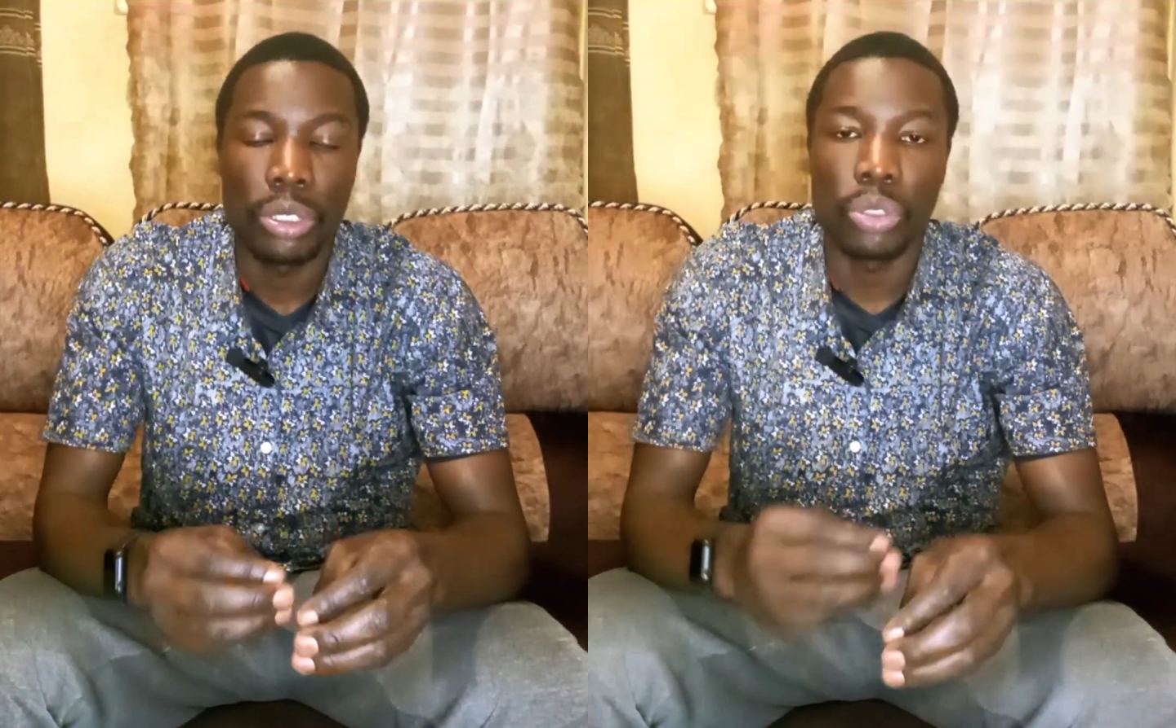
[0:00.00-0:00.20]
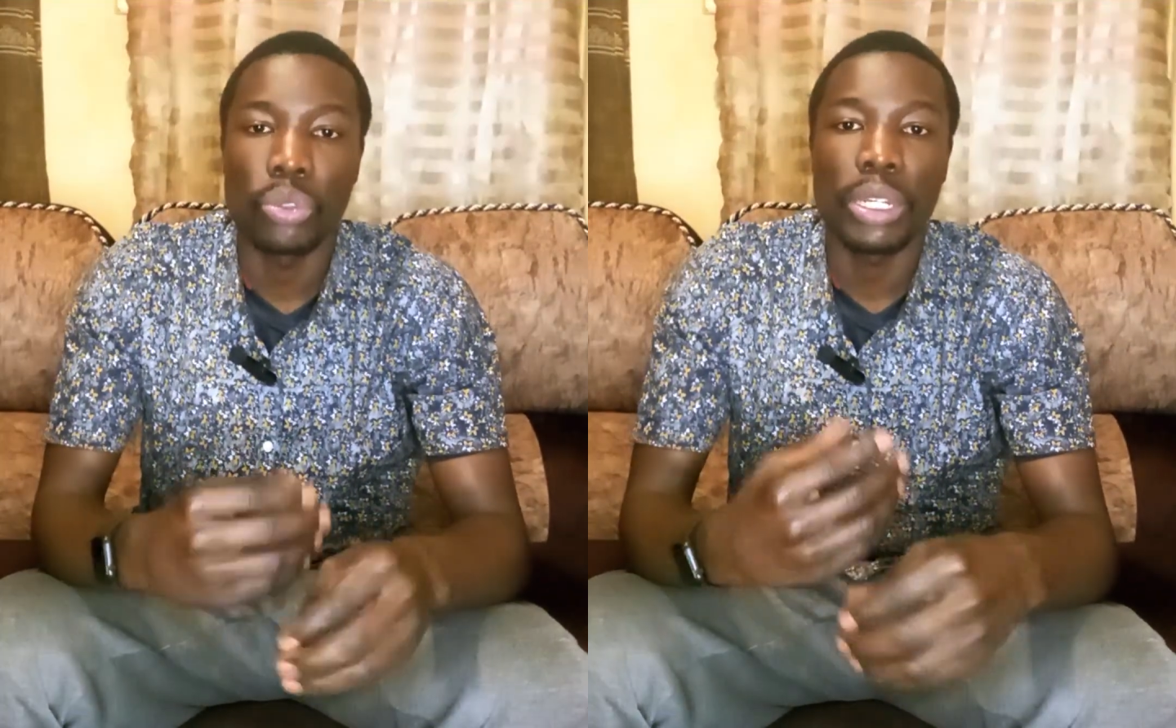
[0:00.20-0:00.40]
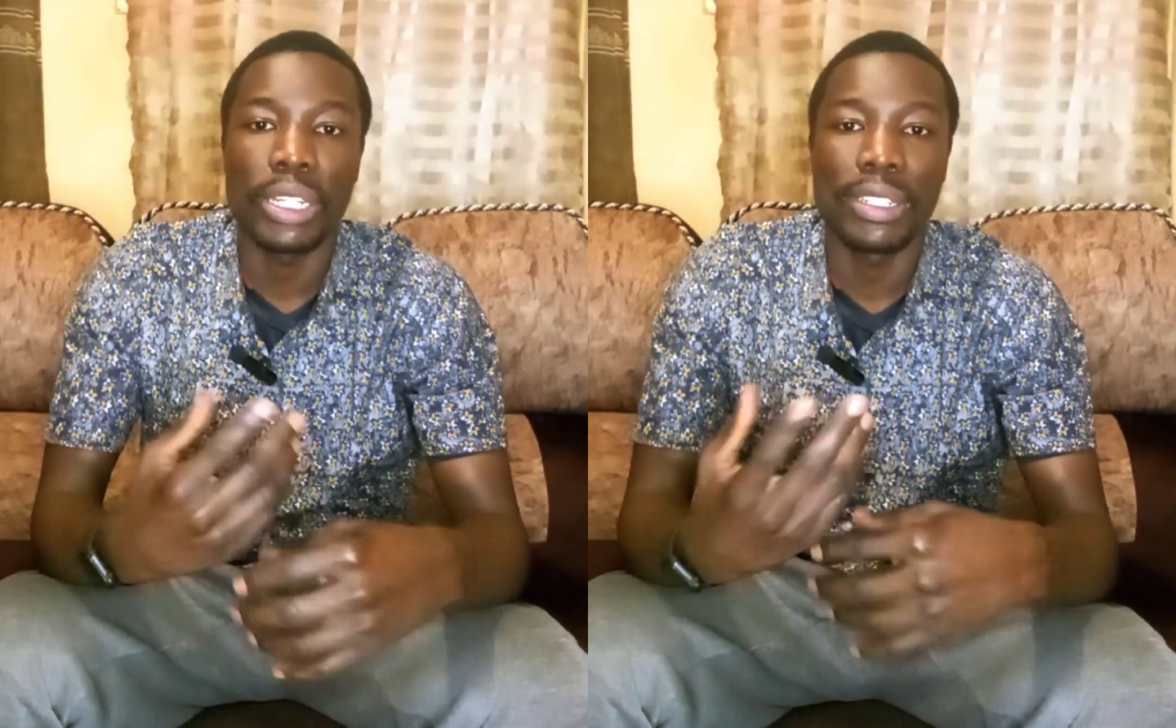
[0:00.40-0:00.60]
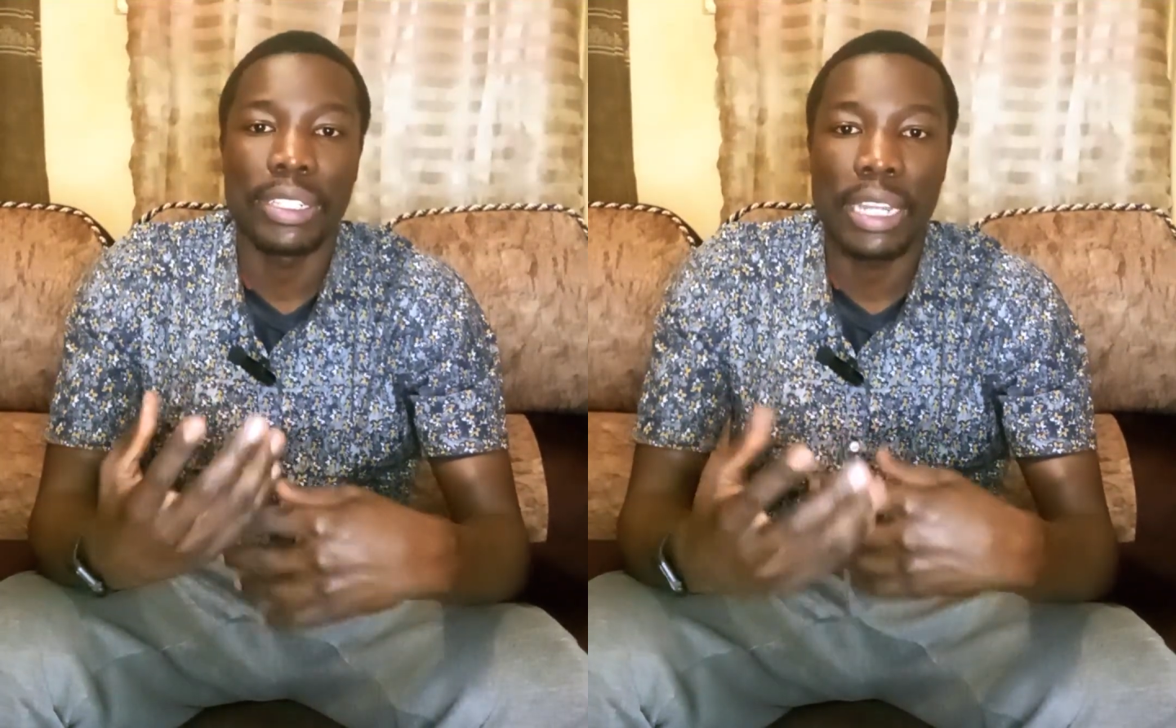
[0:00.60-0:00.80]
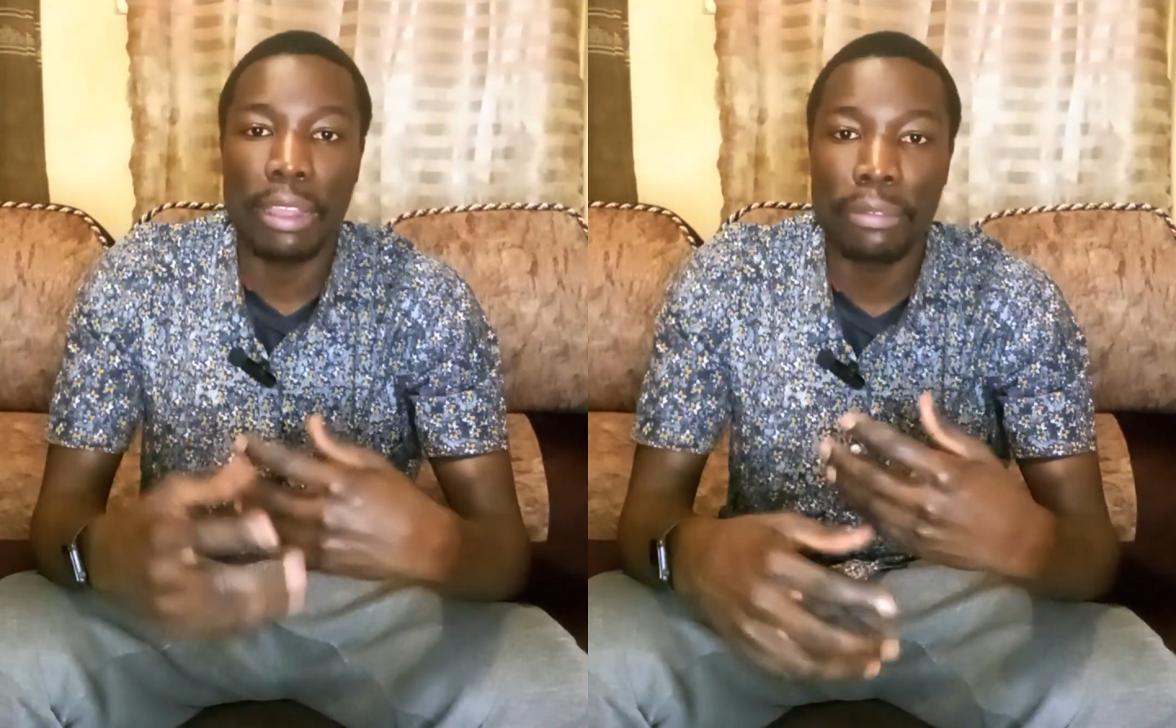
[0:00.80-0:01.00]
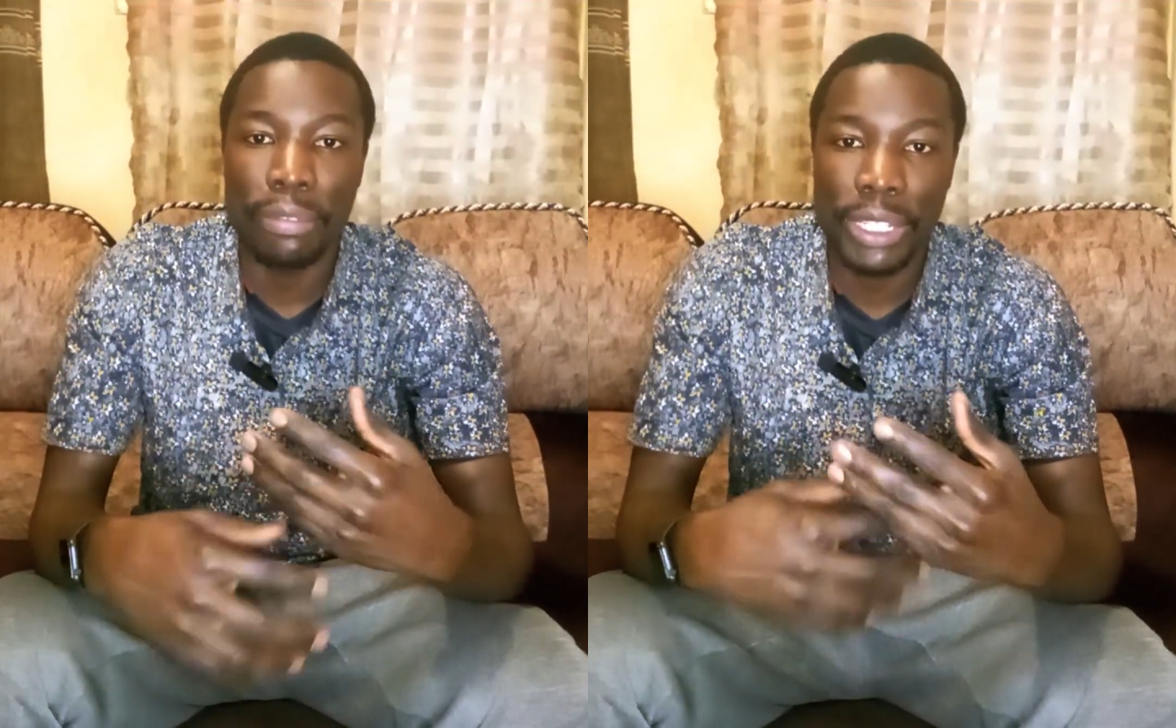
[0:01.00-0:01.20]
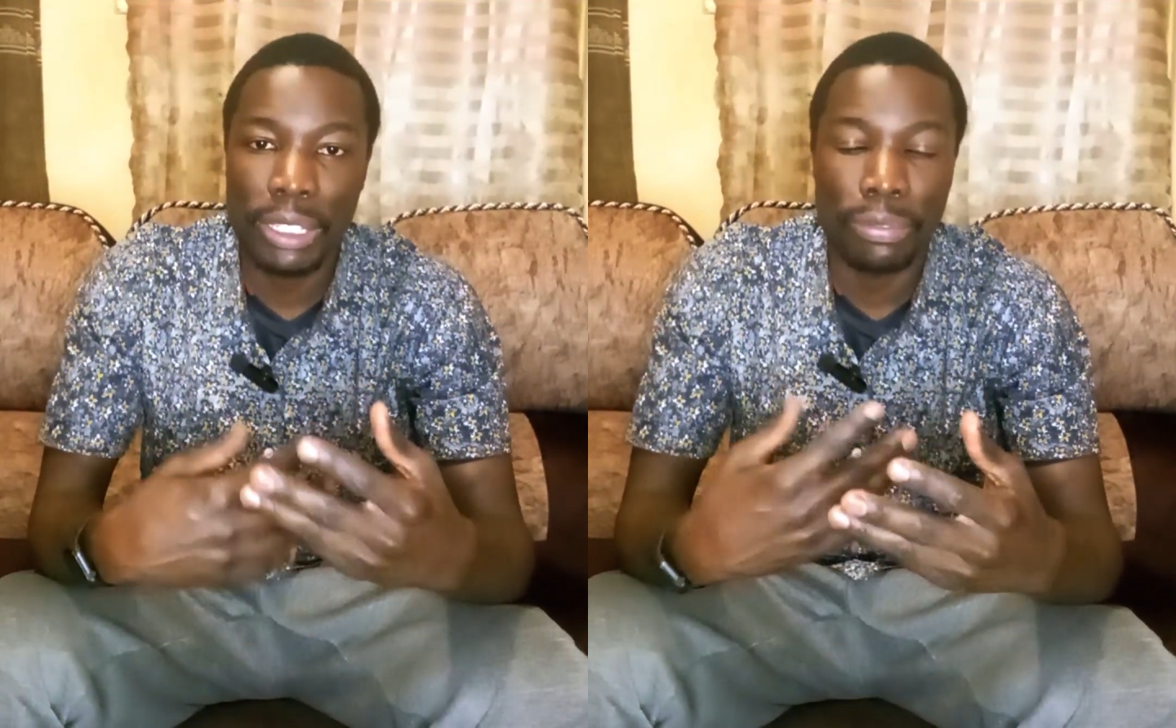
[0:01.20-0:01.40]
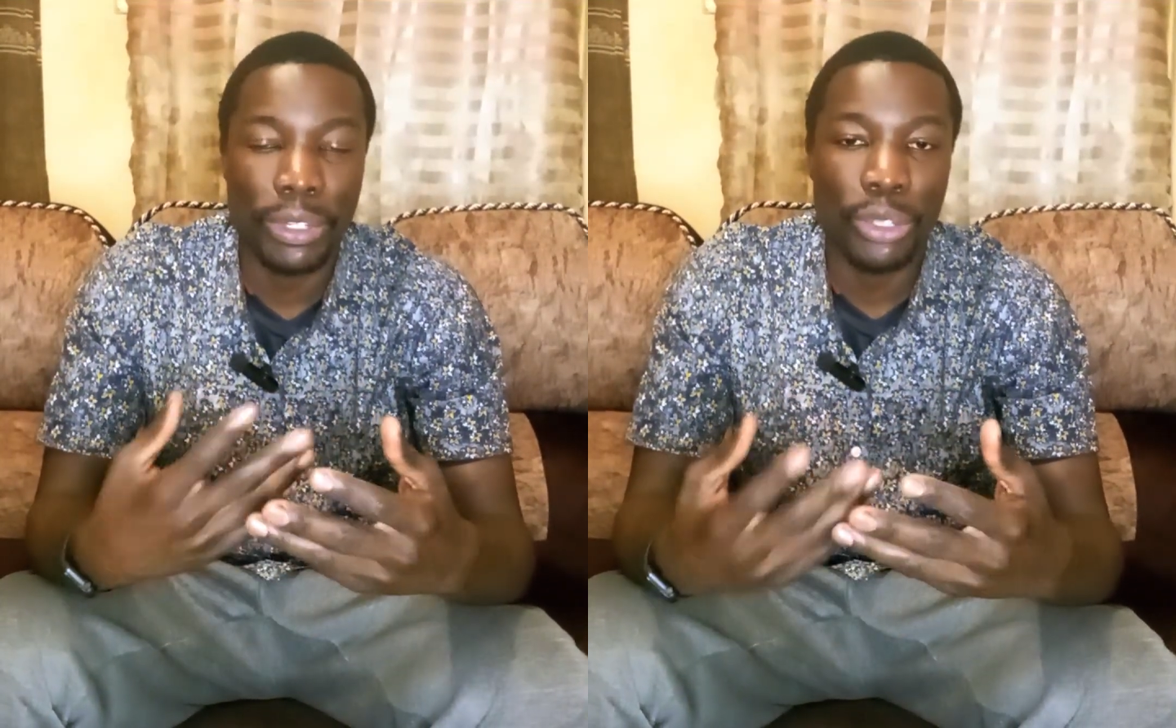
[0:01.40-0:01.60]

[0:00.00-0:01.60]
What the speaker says: You can diversify